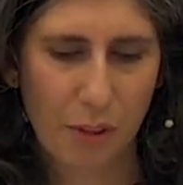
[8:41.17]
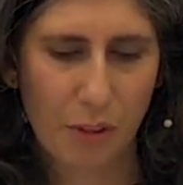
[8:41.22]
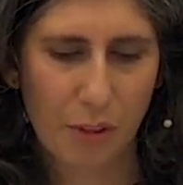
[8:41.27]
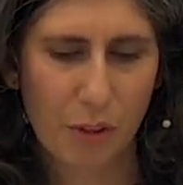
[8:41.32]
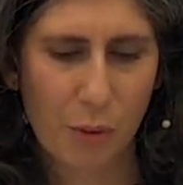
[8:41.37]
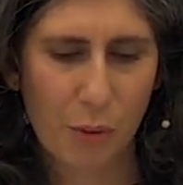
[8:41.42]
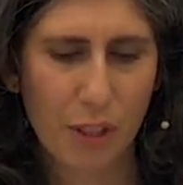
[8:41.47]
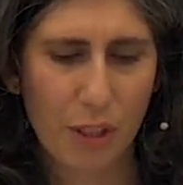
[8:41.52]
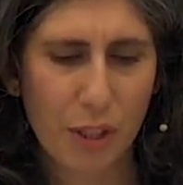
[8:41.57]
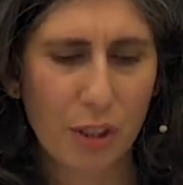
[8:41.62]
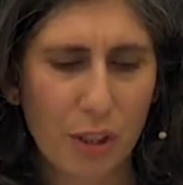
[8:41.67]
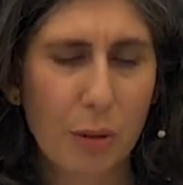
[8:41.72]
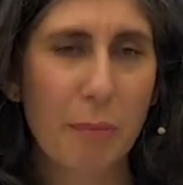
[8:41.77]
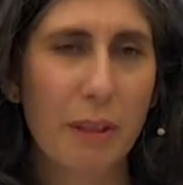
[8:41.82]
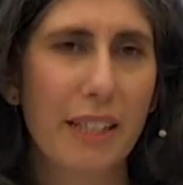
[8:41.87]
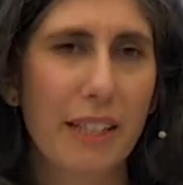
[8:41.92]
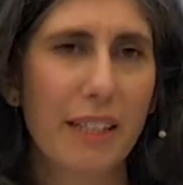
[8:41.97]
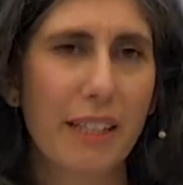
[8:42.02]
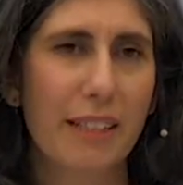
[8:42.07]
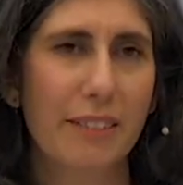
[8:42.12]
So we're not a
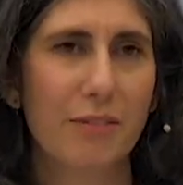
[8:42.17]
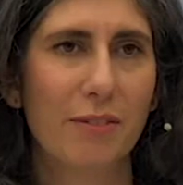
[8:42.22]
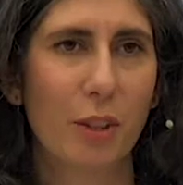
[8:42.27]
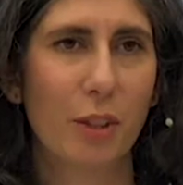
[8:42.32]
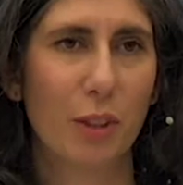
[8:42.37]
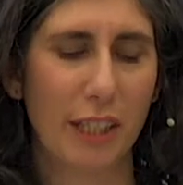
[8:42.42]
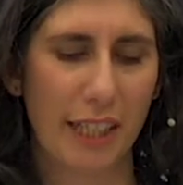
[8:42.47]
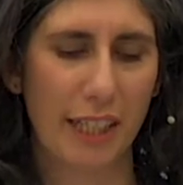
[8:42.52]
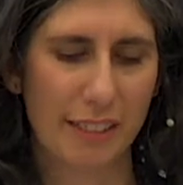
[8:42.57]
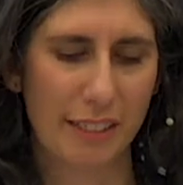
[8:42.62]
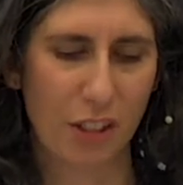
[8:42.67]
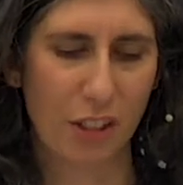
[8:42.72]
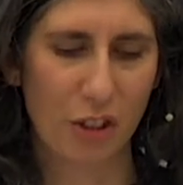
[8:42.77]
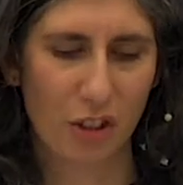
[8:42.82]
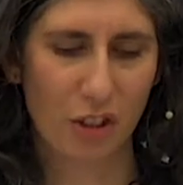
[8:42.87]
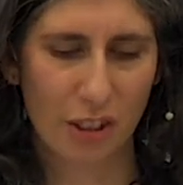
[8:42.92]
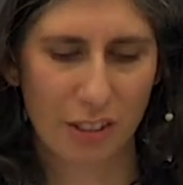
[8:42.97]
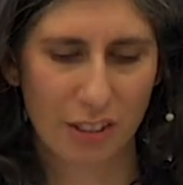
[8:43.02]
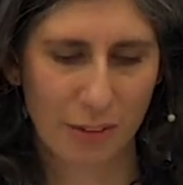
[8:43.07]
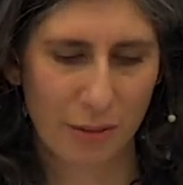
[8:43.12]
big
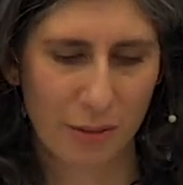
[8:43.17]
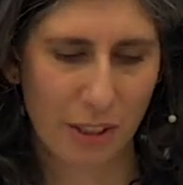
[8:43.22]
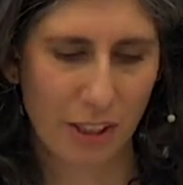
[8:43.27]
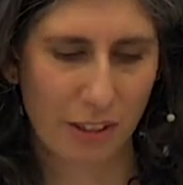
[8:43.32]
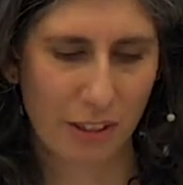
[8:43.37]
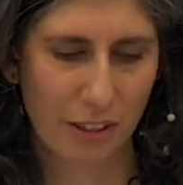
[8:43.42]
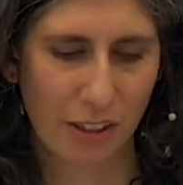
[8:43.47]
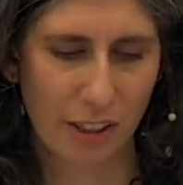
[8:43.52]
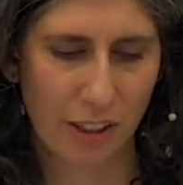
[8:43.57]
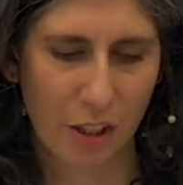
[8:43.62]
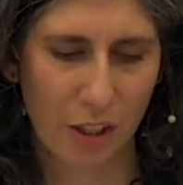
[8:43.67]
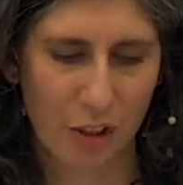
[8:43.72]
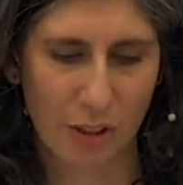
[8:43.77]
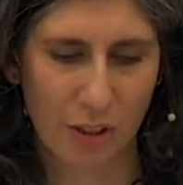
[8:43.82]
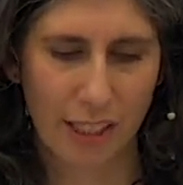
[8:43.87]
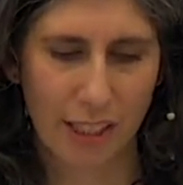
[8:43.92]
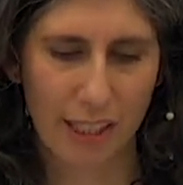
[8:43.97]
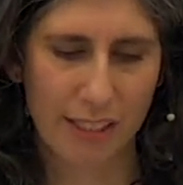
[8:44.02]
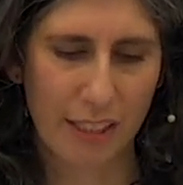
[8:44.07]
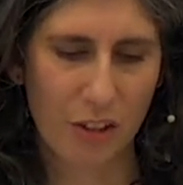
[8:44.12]
organization, we're not a large
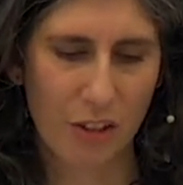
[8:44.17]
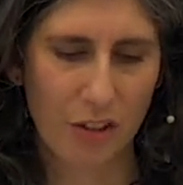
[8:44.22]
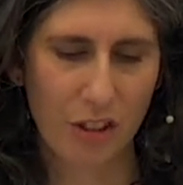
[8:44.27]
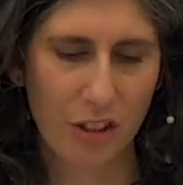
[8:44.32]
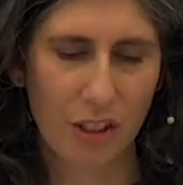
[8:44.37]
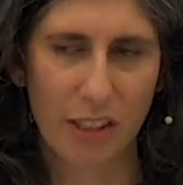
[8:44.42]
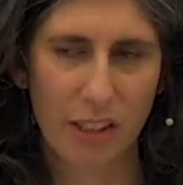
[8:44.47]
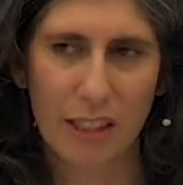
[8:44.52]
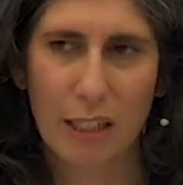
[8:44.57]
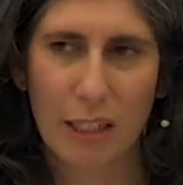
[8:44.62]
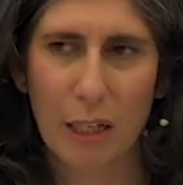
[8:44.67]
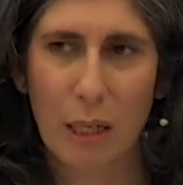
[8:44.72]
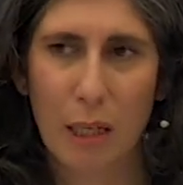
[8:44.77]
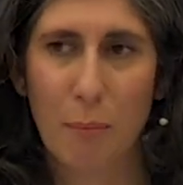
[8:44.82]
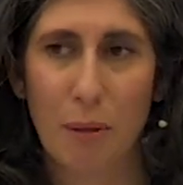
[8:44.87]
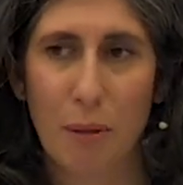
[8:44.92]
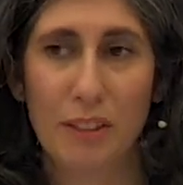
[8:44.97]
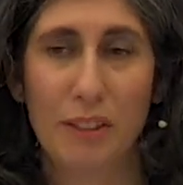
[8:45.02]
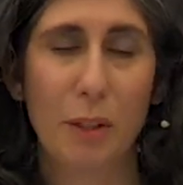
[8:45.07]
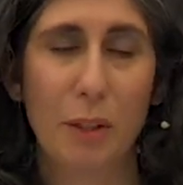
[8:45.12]
organization,
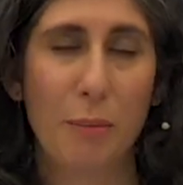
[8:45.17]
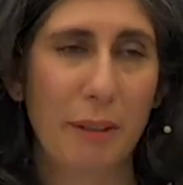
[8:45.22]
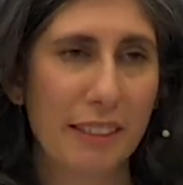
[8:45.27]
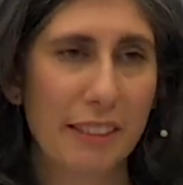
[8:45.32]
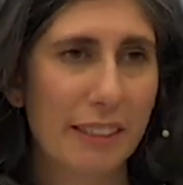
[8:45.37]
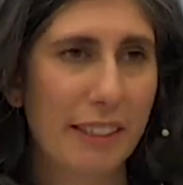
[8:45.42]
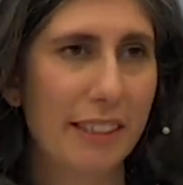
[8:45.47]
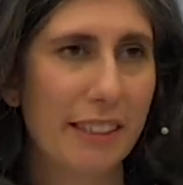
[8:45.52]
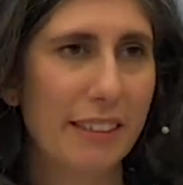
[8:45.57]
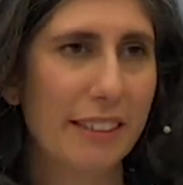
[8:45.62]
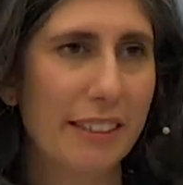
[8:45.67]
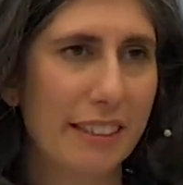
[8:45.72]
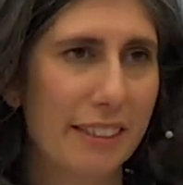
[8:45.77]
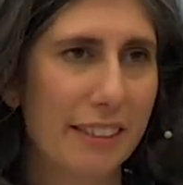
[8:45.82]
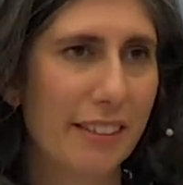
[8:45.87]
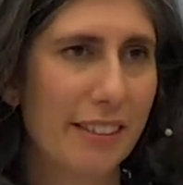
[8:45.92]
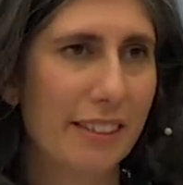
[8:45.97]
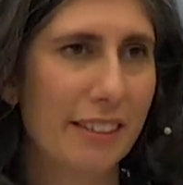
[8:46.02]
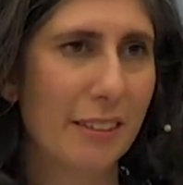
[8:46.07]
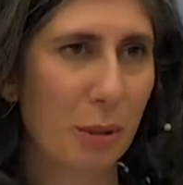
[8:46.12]
but our mandate
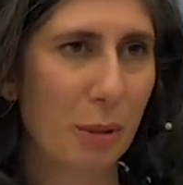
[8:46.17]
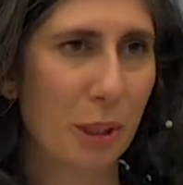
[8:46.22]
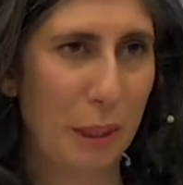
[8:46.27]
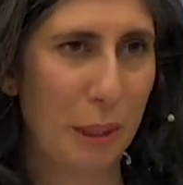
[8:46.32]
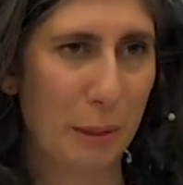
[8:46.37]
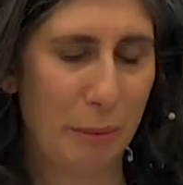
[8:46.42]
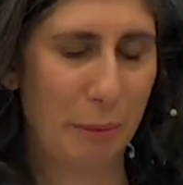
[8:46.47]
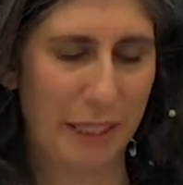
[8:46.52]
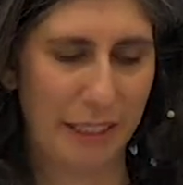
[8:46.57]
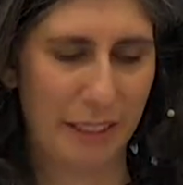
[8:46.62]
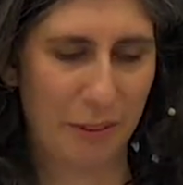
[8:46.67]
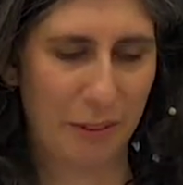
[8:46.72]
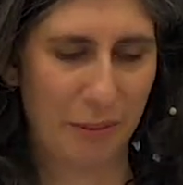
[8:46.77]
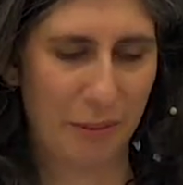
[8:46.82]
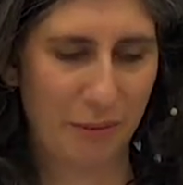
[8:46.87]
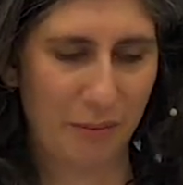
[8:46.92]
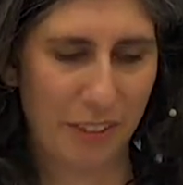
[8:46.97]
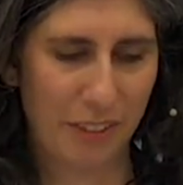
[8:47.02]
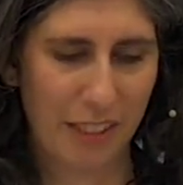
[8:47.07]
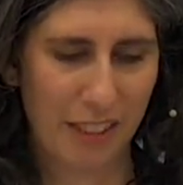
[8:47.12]
is pretty big.
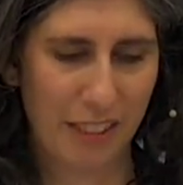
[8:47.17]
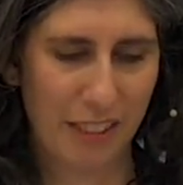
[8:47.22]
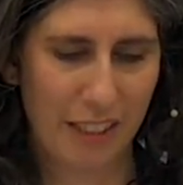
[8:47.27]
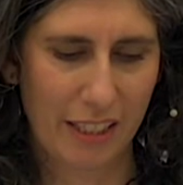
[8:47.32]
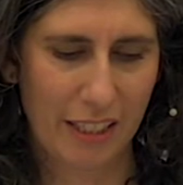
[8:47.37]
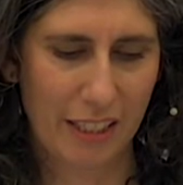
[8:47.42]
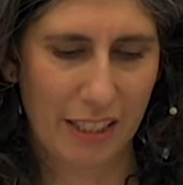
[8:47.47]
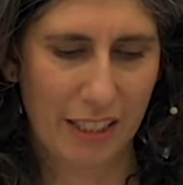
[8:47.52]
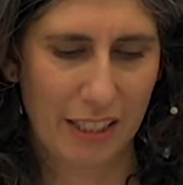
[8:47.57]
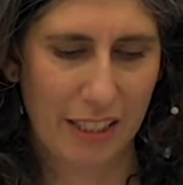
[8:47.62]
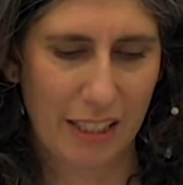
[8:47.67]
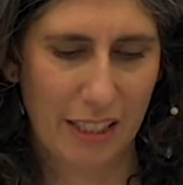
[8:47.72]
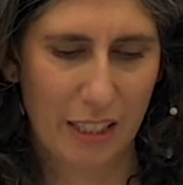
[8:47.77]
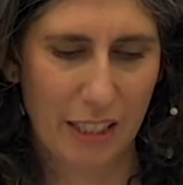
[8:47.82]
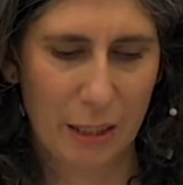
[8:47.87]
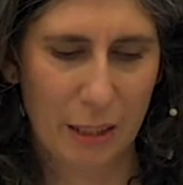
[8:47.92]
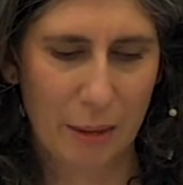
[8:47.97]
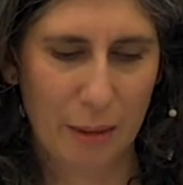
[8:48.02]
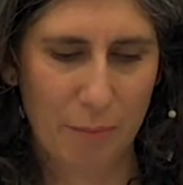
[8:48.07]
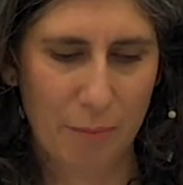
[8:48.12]

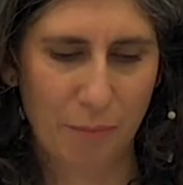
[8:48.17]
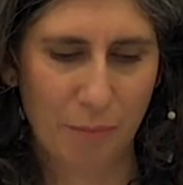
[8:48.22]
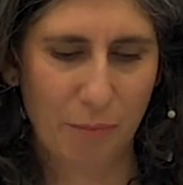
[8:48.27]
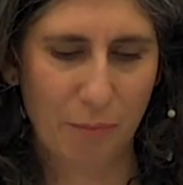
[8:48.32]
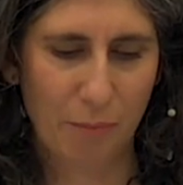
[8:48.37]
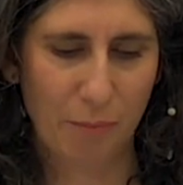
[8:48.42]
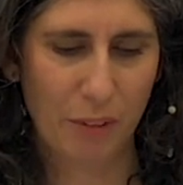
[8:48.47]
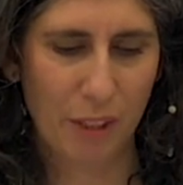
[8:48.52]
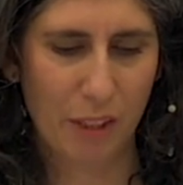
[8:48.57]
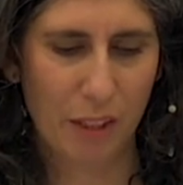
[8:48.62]
Um,